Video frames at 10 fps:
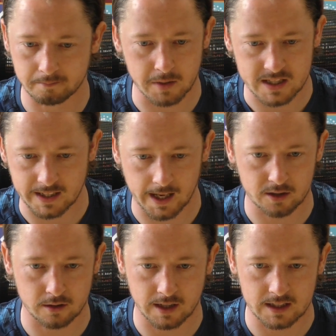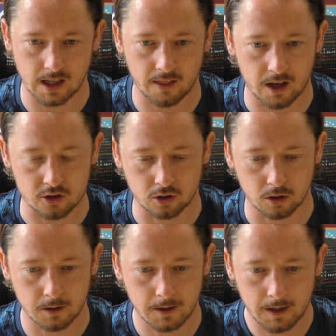mistakes and things like that.
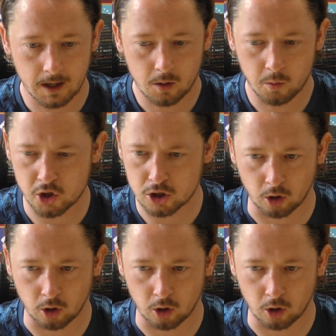So we're